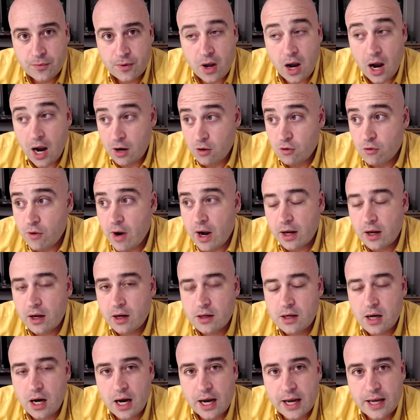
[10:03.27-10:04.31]
I
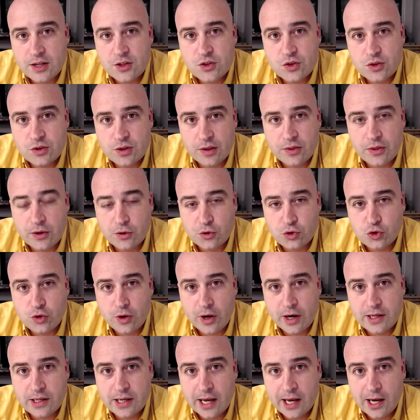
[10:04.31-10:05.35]
recognize that they're
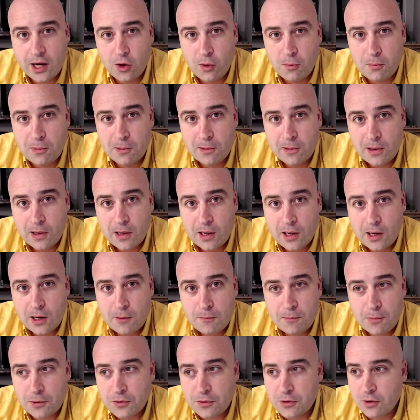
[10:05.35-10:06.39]
trying to help,
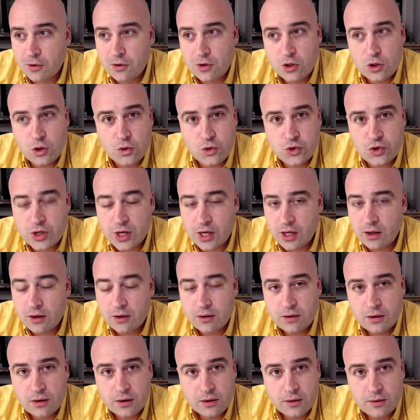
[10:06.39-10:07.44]
but they're
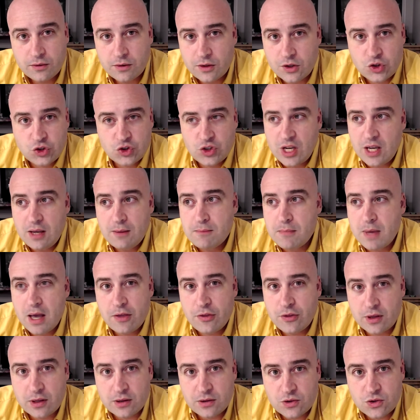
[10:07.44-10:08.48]
using the same
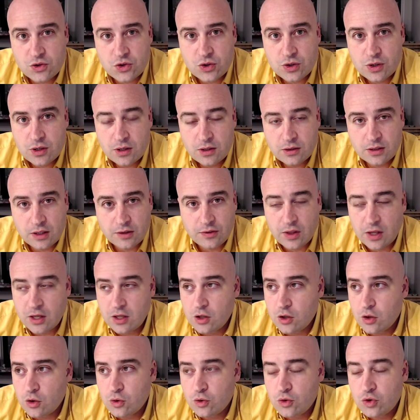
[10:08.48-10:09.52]
methods that they
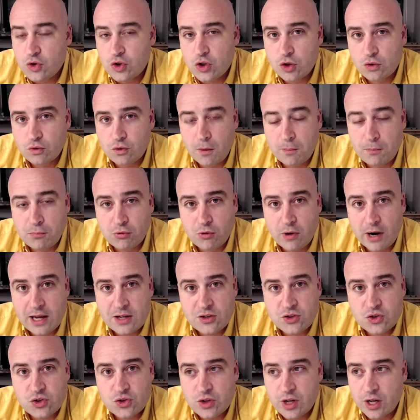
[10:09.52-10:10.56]
use to
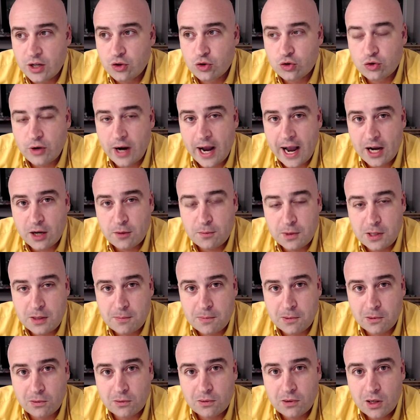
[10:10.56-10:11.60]
repress and track
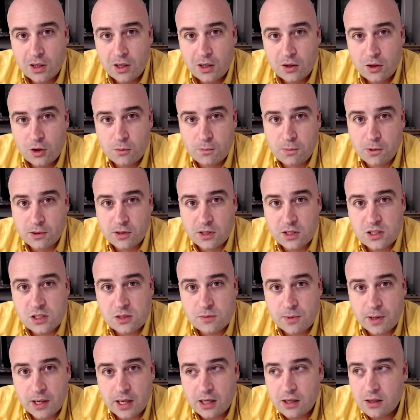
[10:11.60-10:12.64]
people who
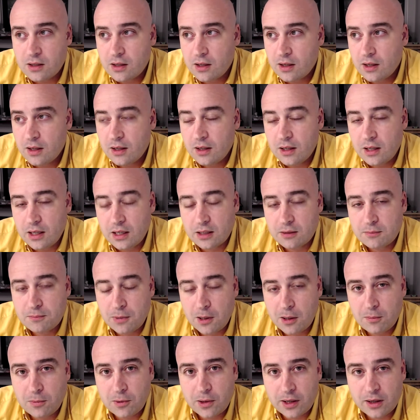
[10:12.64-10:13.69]
participate in
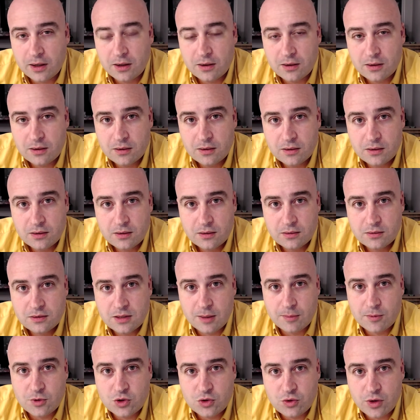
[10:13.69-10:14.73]
public
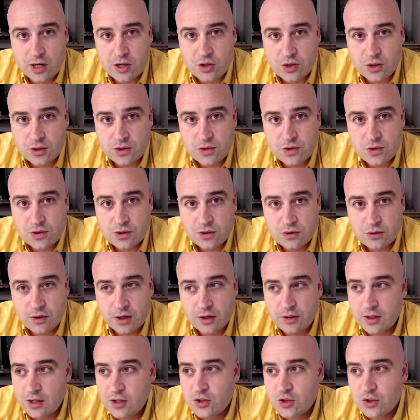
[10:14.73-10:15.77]
demonstrations, right?
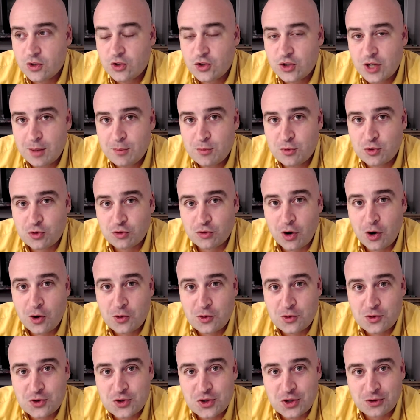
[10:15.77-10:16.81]
These are the same
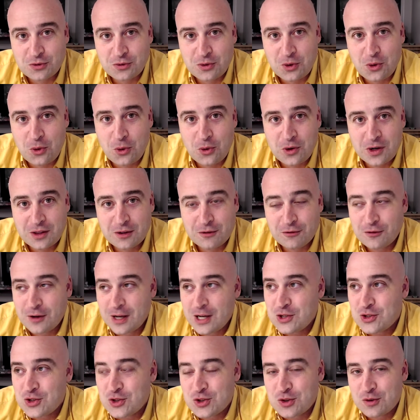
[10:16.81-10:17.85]
drones that are recording the
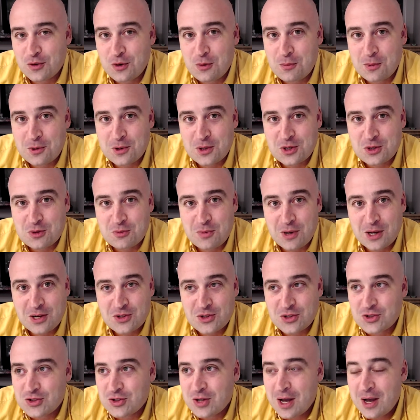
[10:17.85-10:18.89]
faces of who participates
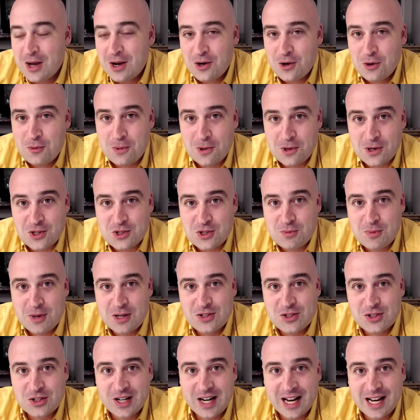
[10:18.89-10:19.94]

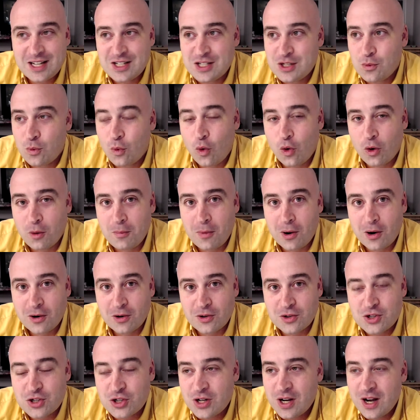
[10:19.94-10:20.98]
in an anti-war
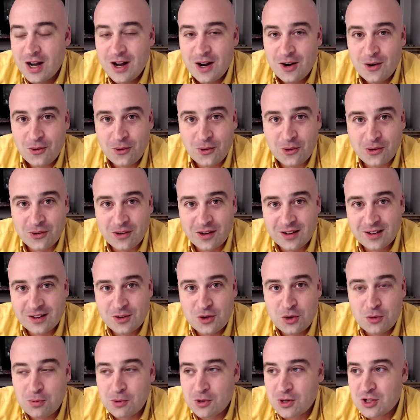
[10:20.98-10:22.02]
march, or
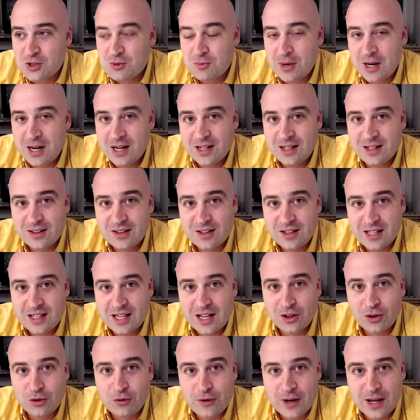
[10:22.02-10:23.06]
who participated in the
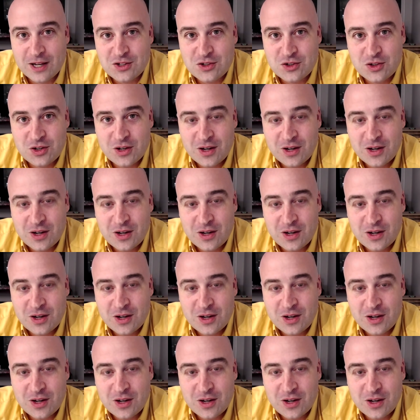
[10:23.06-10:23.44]
yellow vest